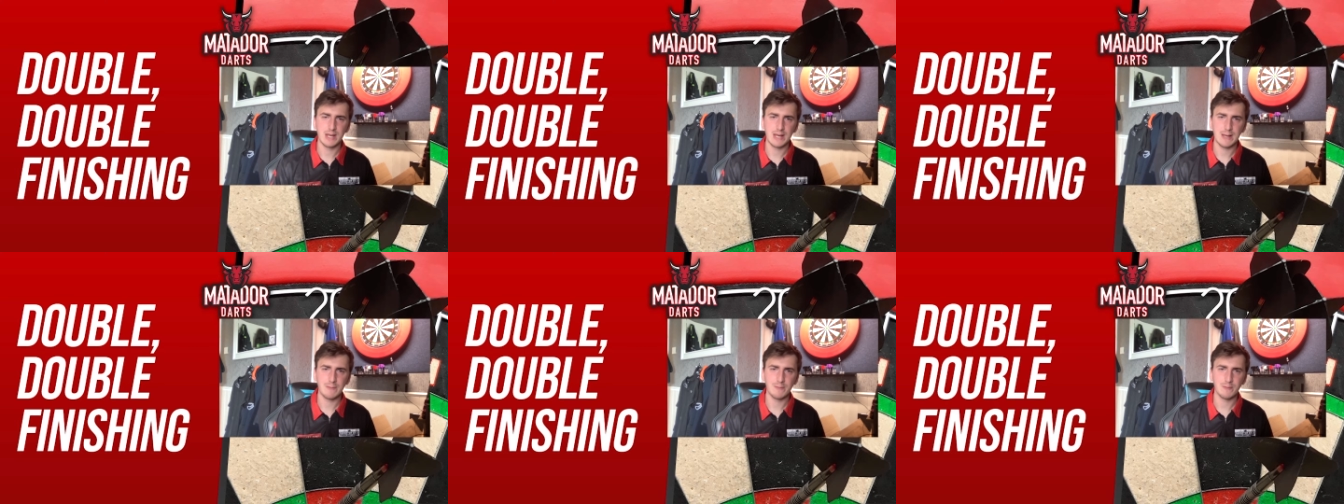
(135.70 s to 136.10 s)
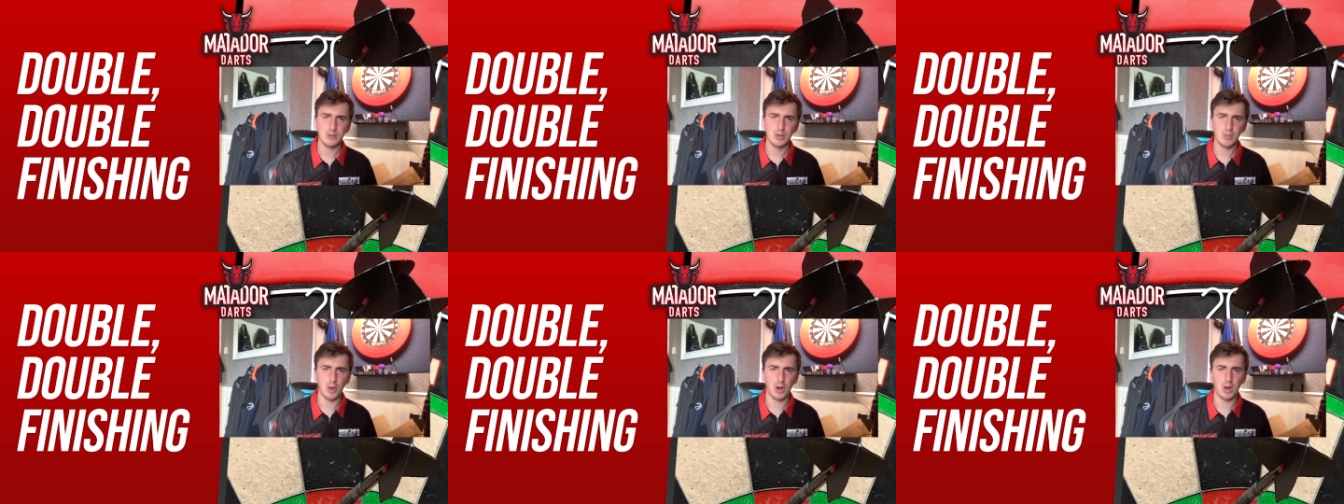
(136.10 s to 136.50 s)
if
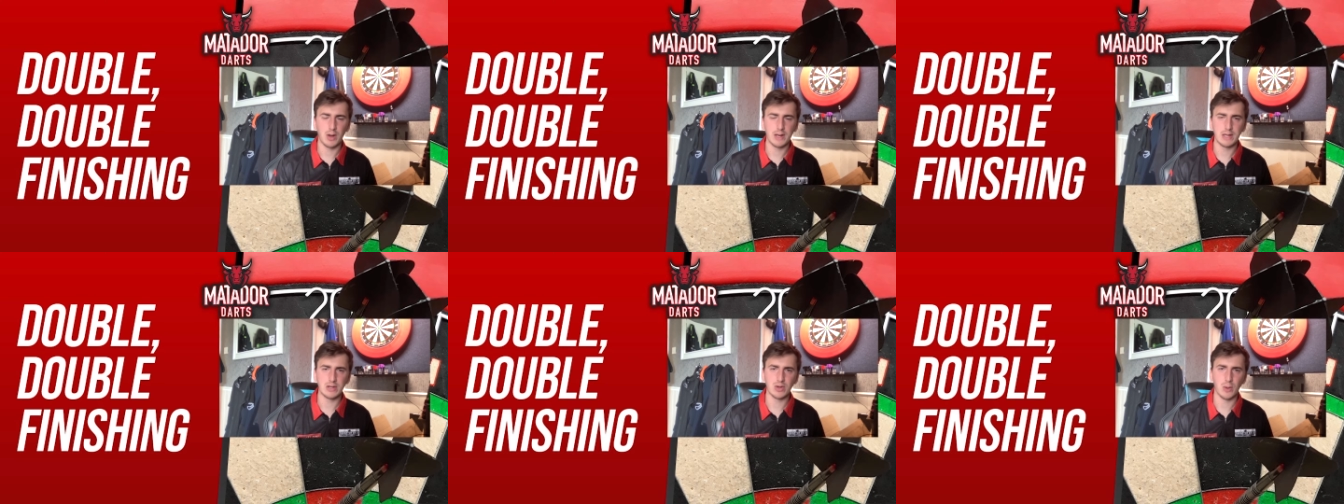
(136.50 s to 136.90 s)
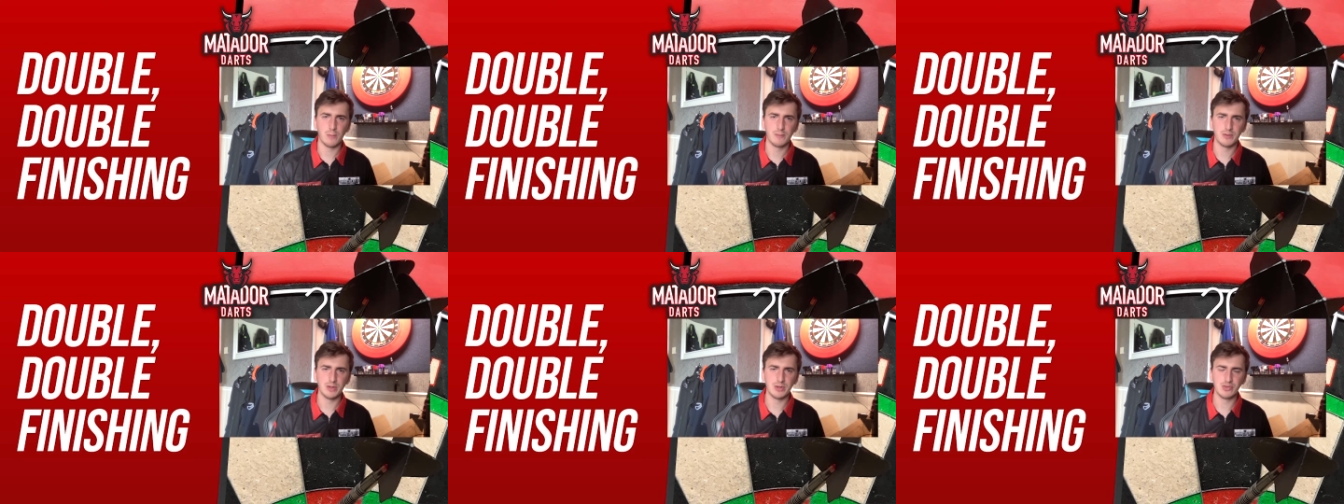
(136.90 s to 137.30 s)
you are a
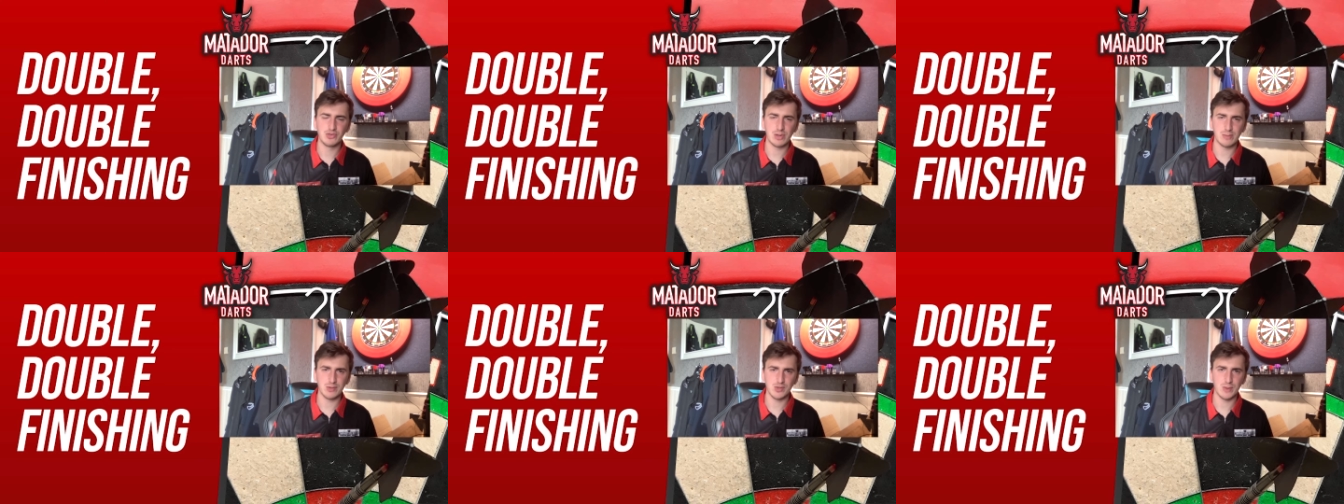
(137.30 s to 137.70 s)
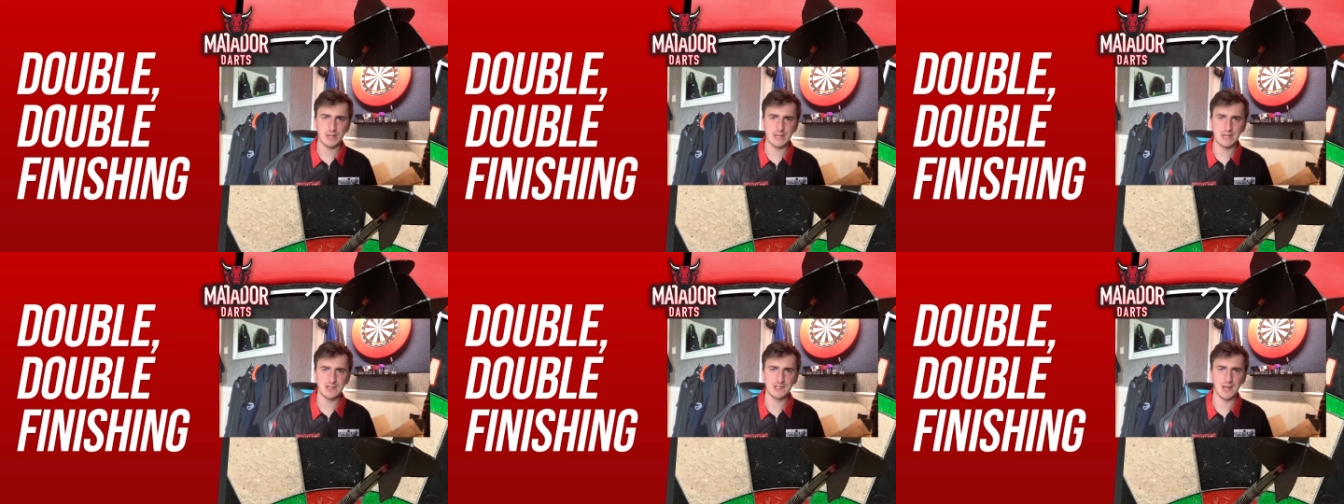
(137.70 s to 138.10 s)
confident treble
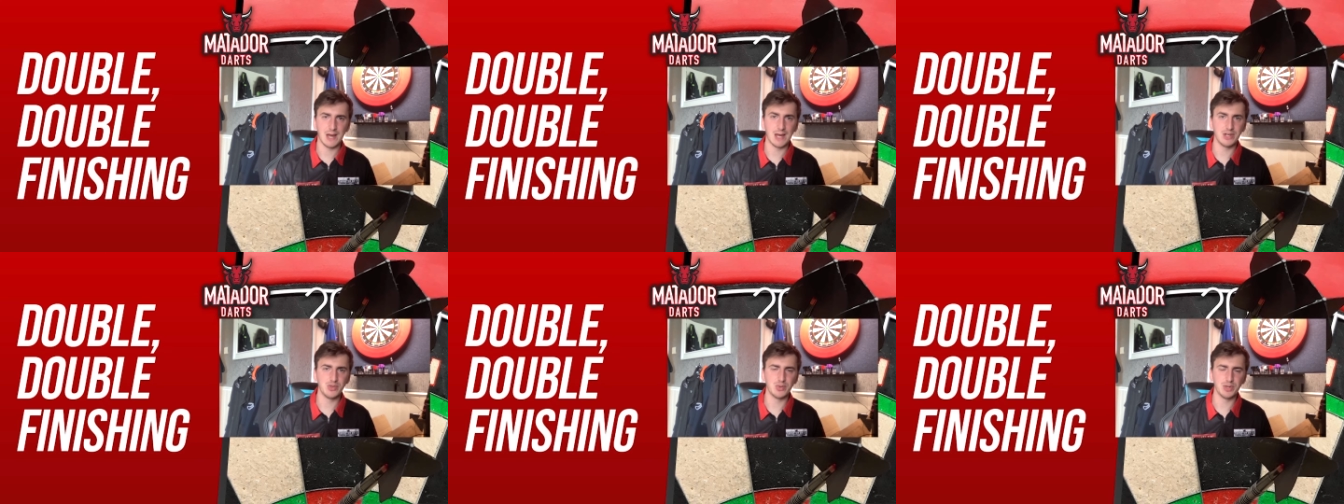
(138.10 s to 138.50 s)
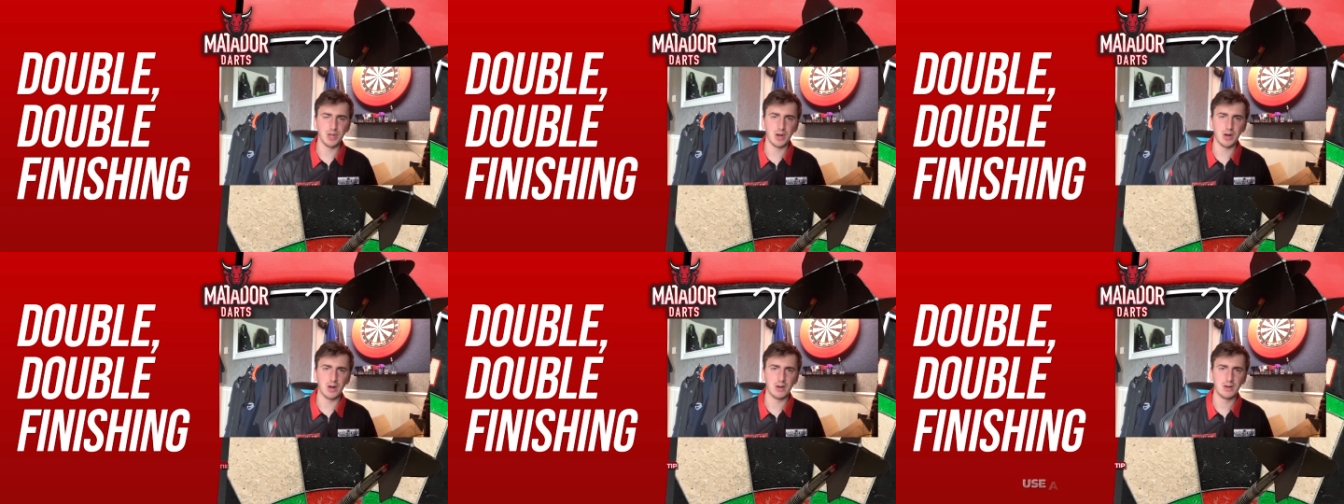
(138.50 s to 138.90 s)
20 hitter and
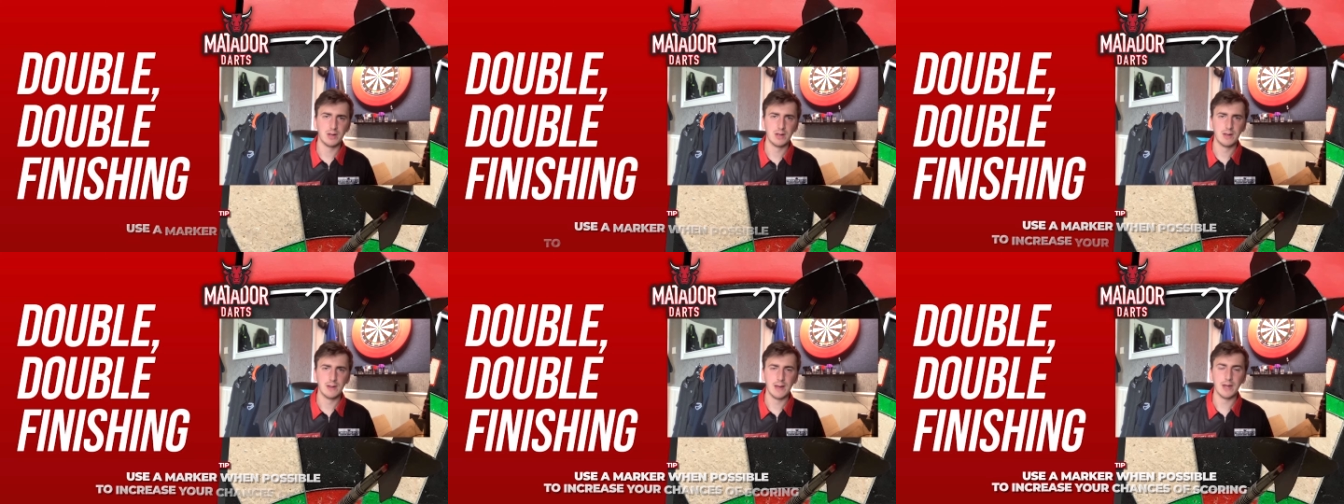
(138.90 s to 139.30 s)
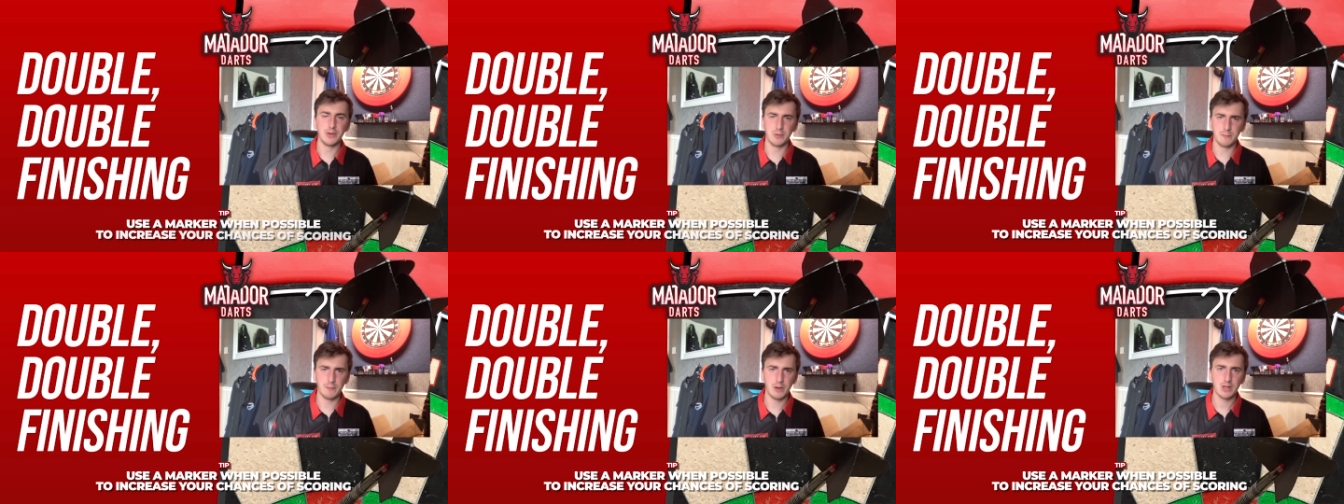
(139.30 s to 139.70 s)

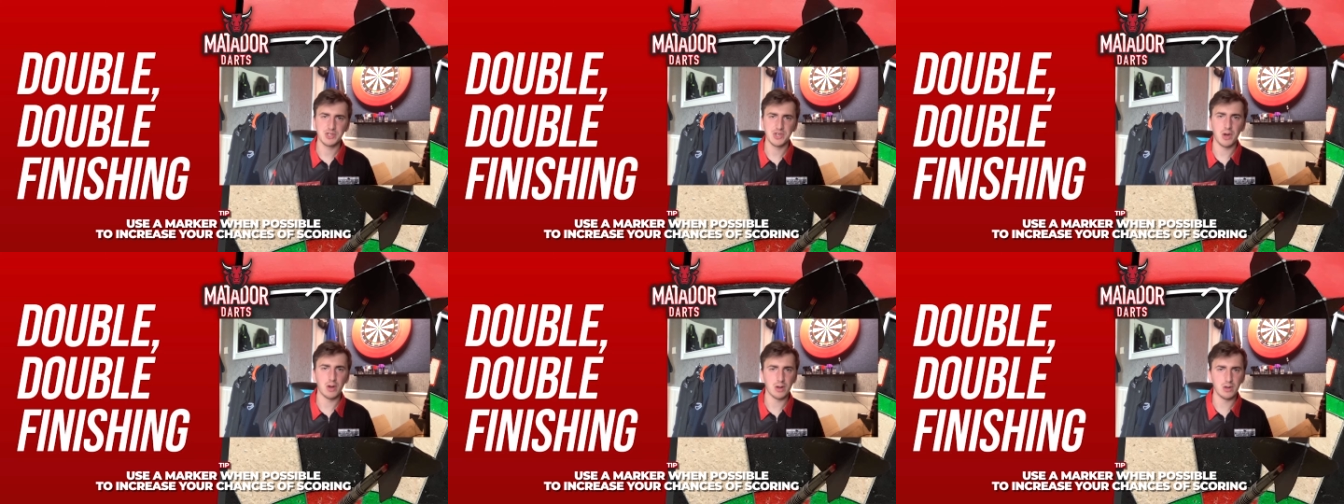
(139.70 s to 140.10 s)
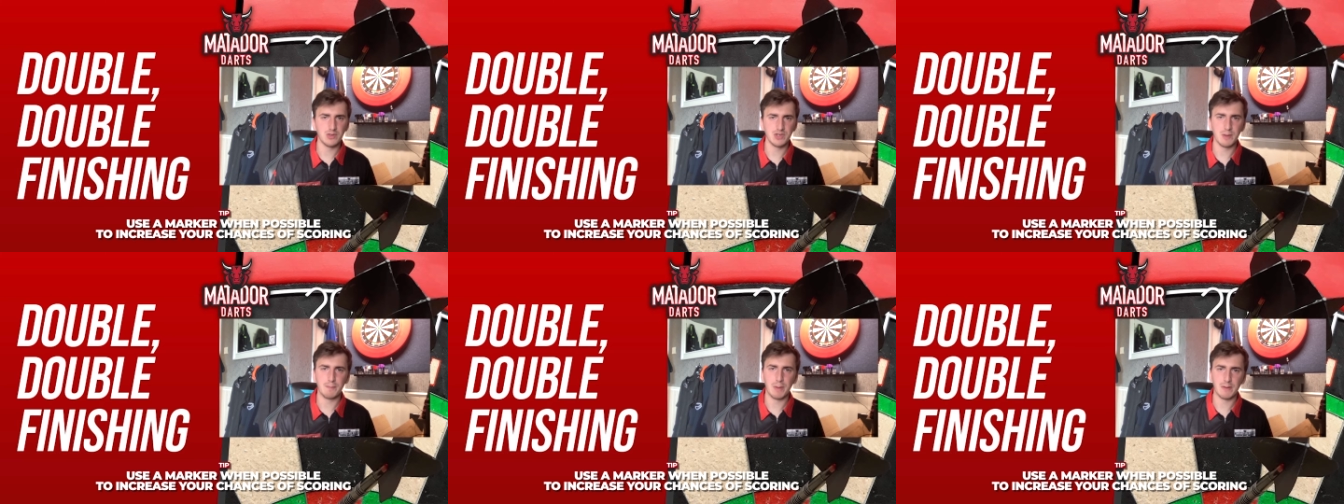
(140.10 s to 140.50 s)
your first dart goes
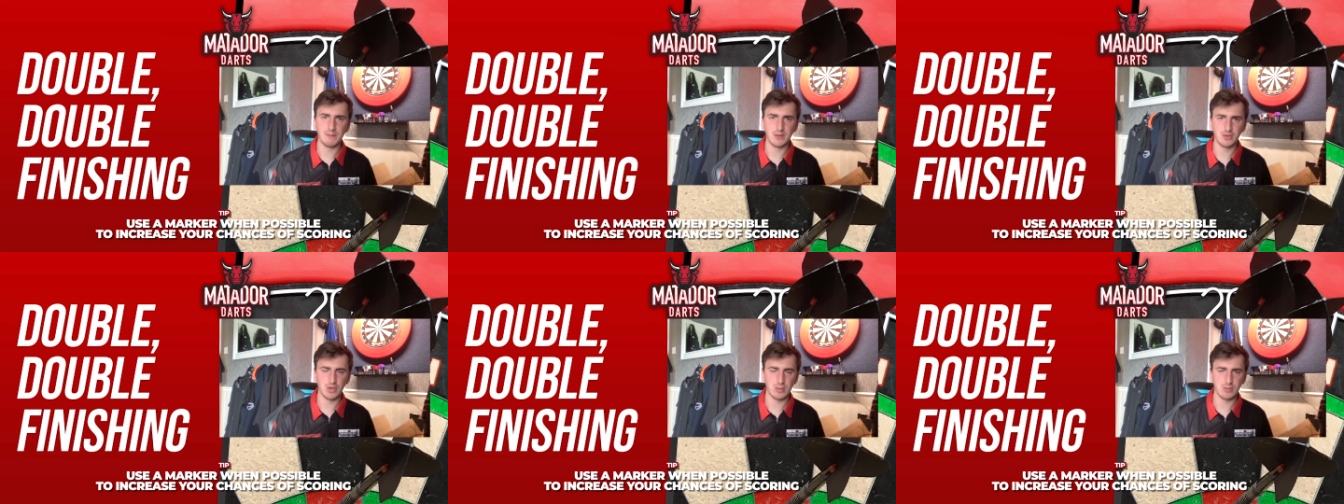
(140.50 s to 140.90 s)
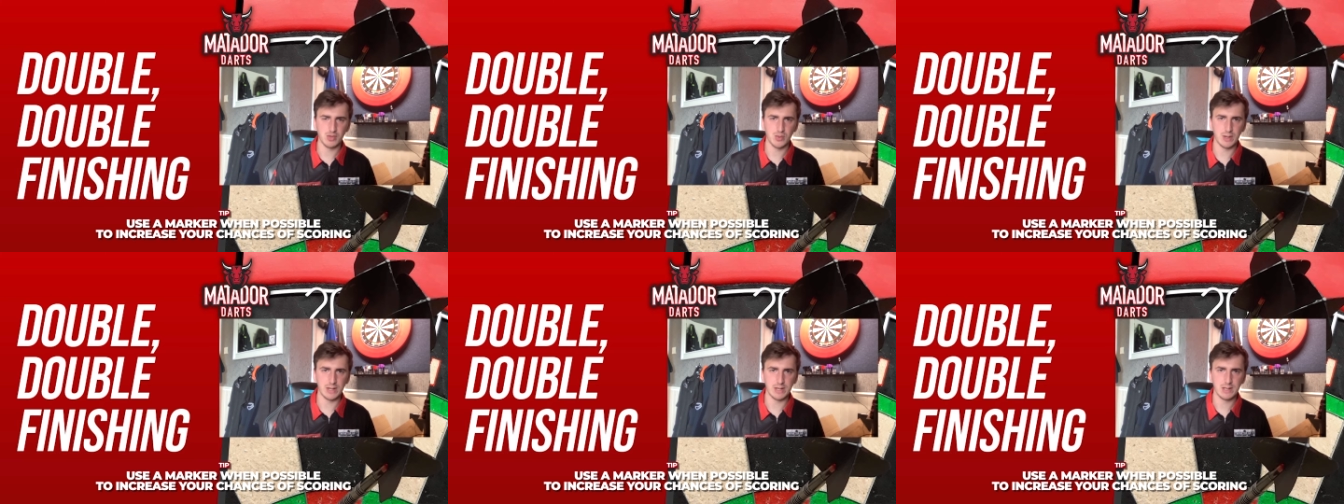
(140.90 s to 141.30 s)
above the treble
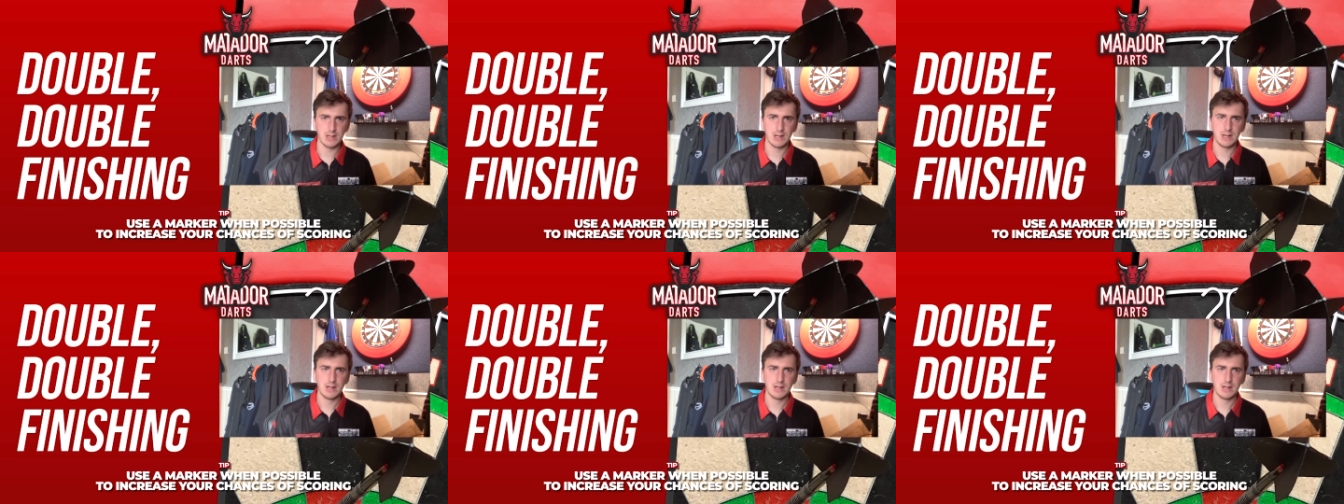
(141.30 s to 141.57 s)
20.